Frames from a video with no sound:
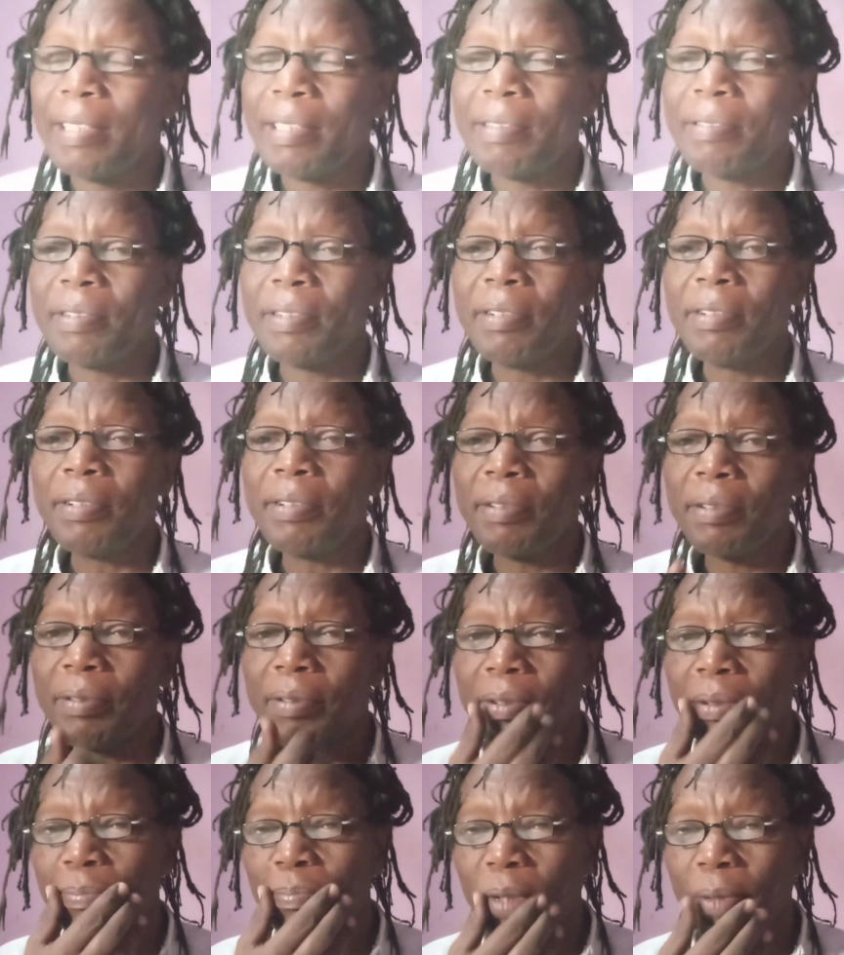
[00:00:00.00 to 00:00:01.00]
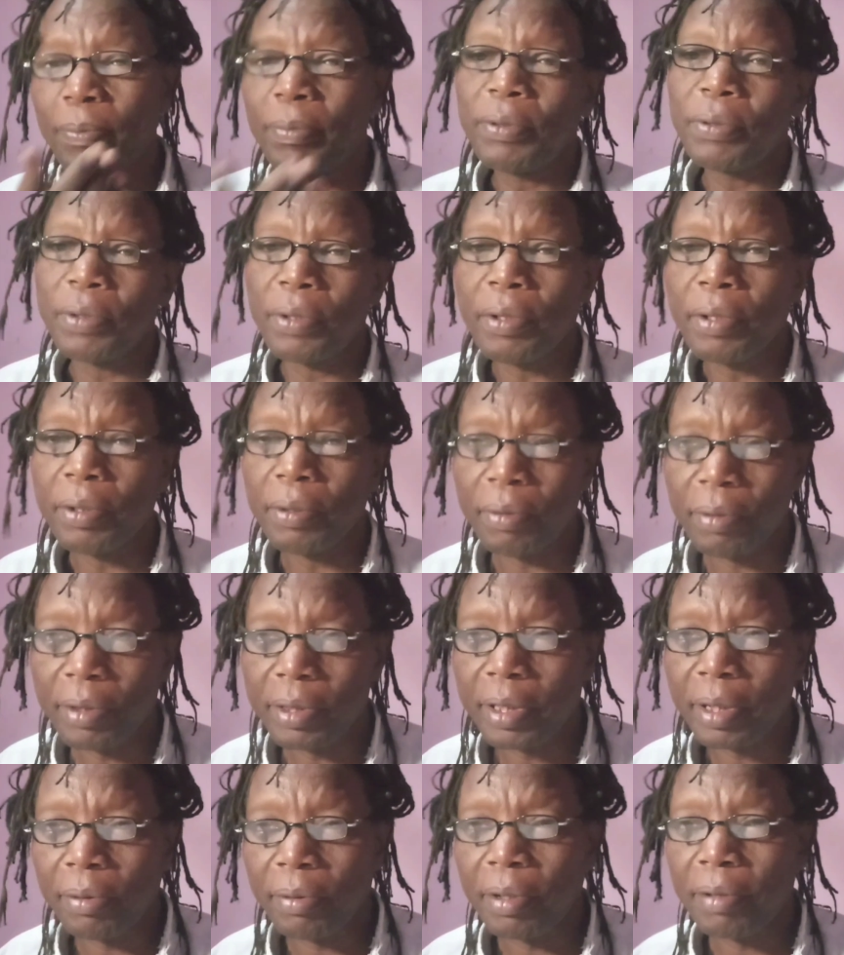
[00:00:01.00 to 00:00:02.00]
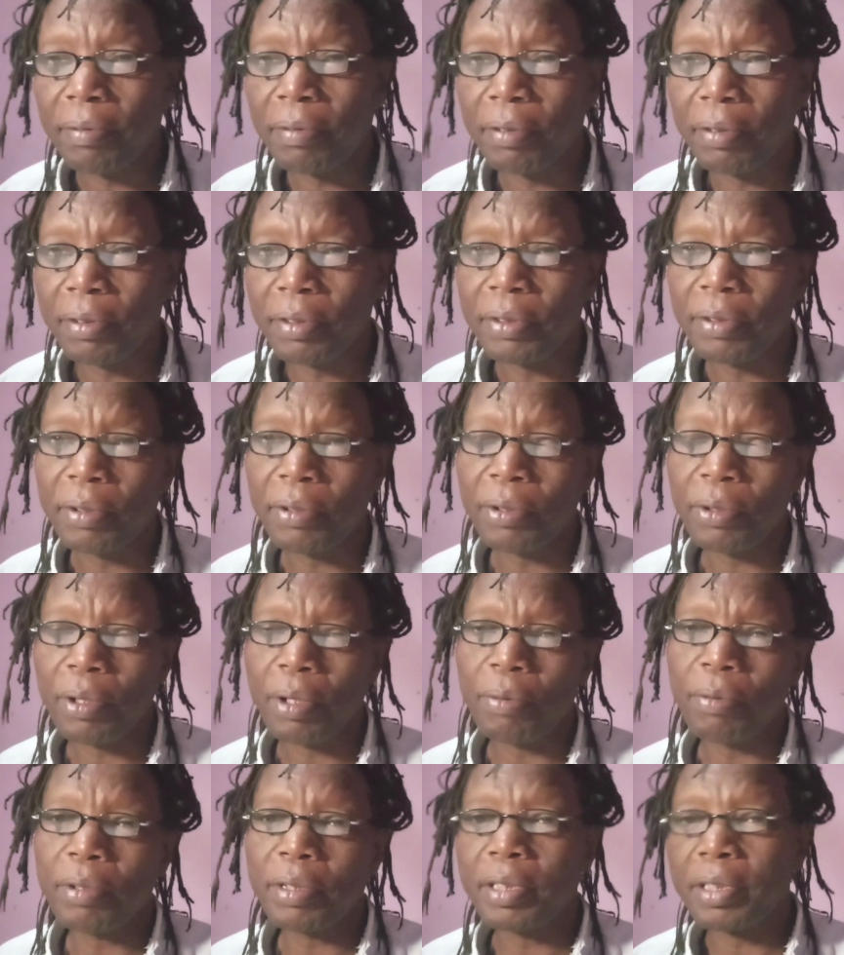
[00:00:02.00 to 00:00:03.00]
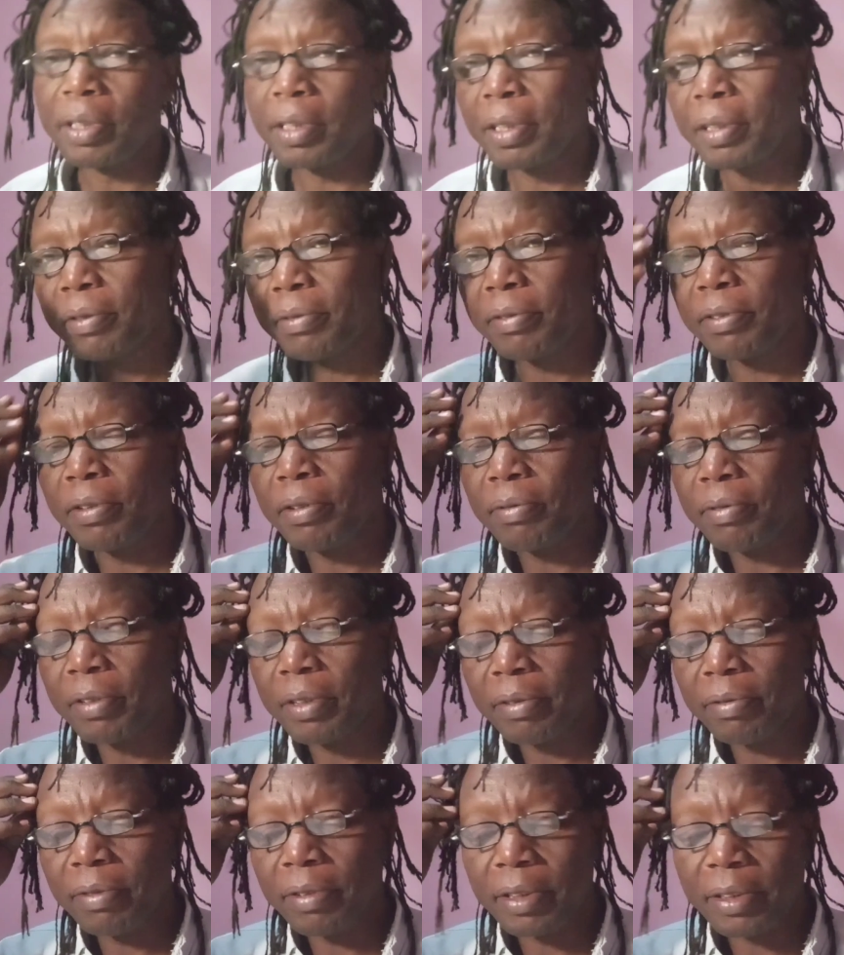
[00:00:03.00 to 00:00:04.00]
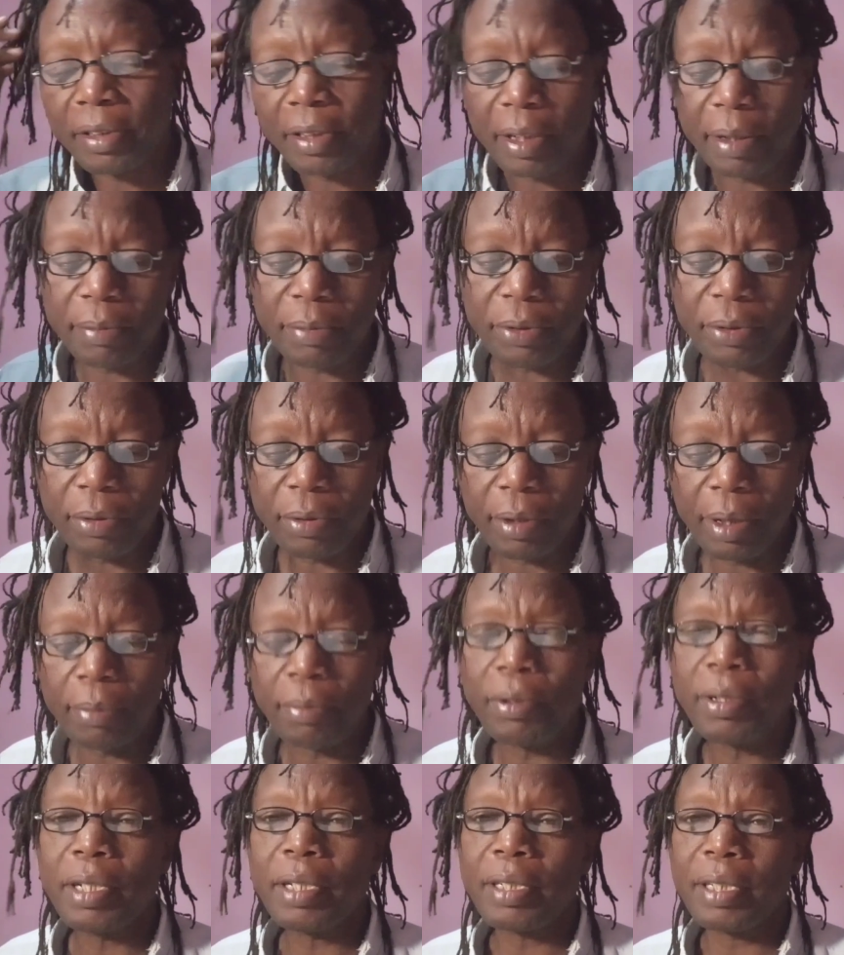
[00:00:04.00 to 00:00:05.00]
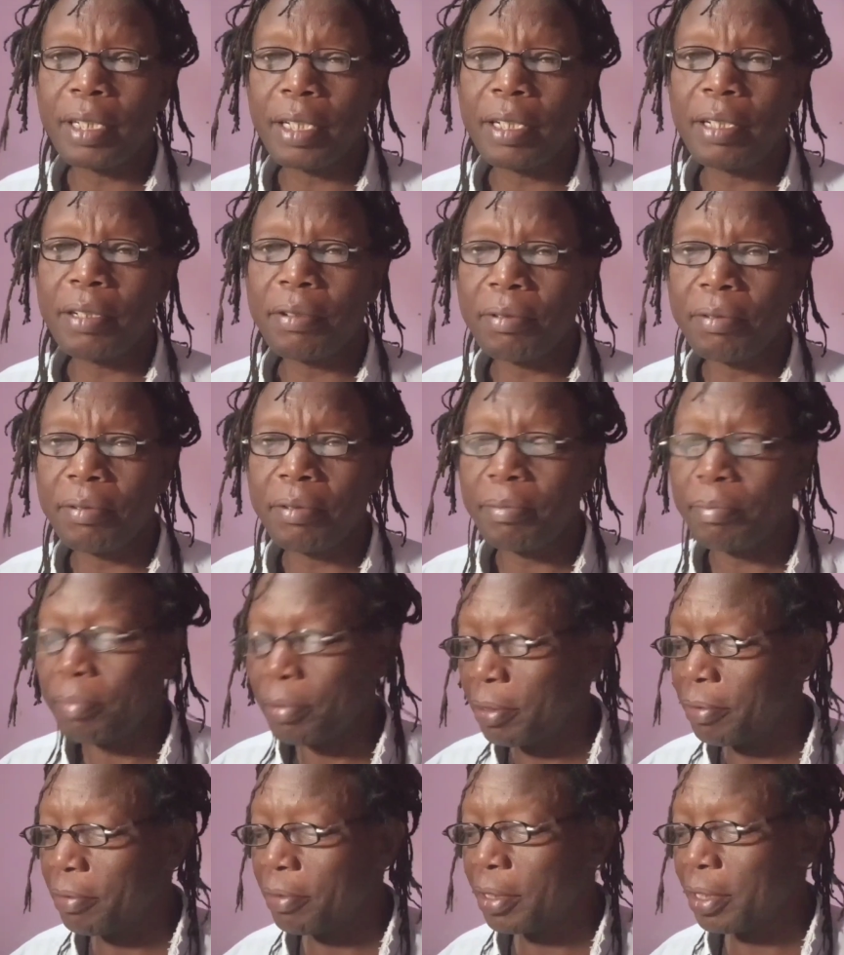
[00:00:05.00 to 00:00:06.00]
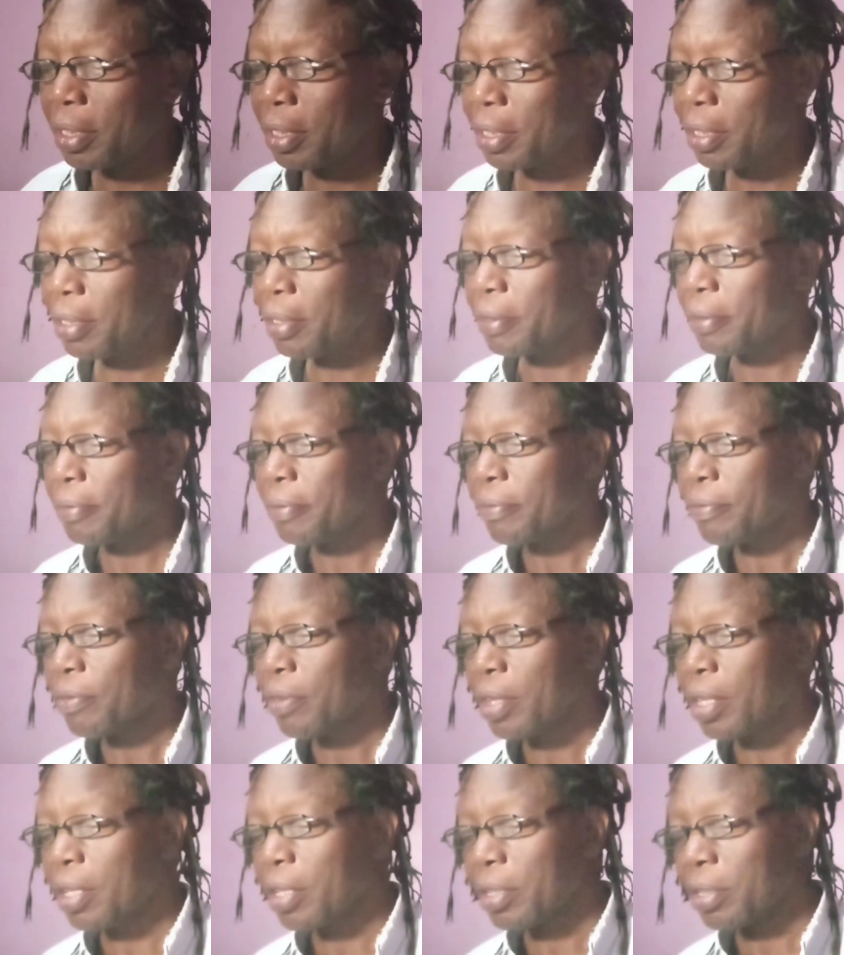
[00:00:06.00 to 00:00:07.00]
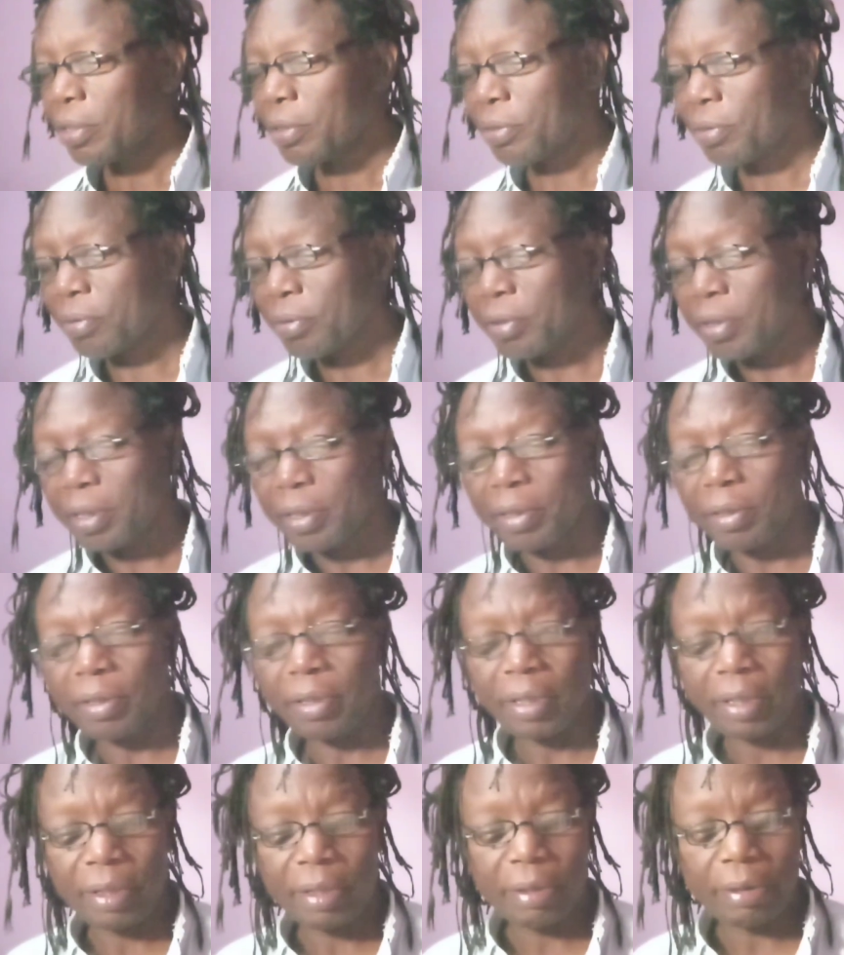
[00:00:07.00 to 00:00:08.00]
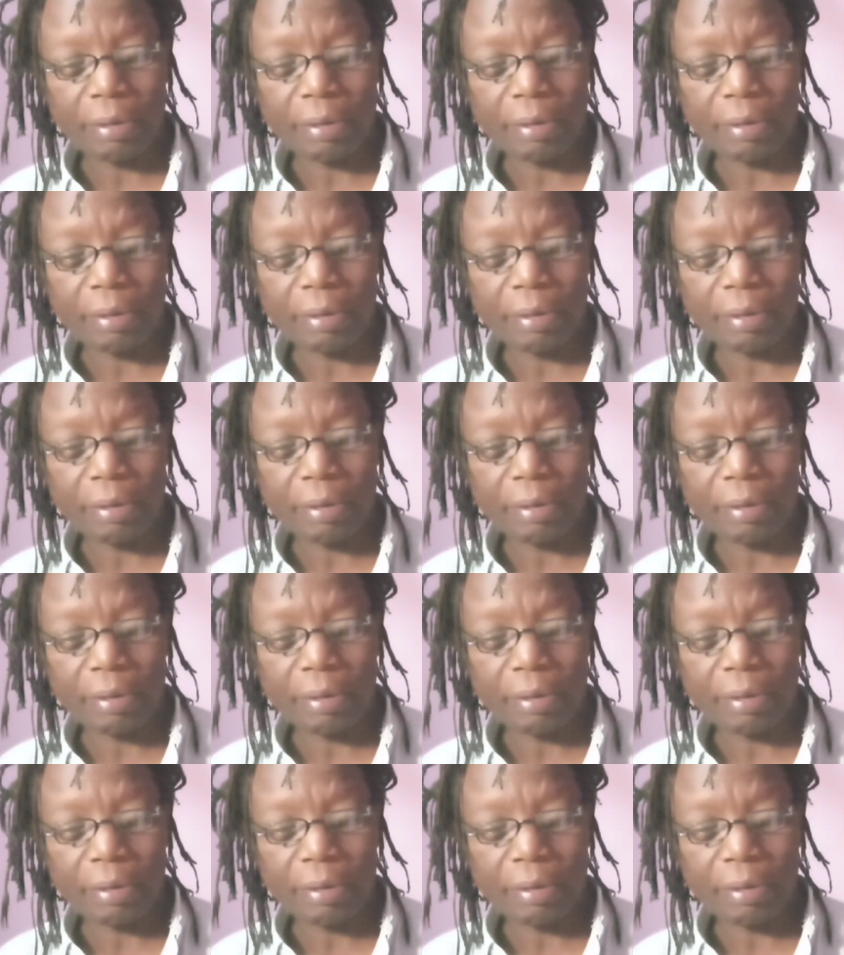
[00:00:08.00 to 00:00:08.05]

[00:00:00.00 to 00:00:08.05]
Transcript: you don't know, maybe you don't know what's a weak force, or you're watching this video for the first time, so I'm going to tell you briefly here, so that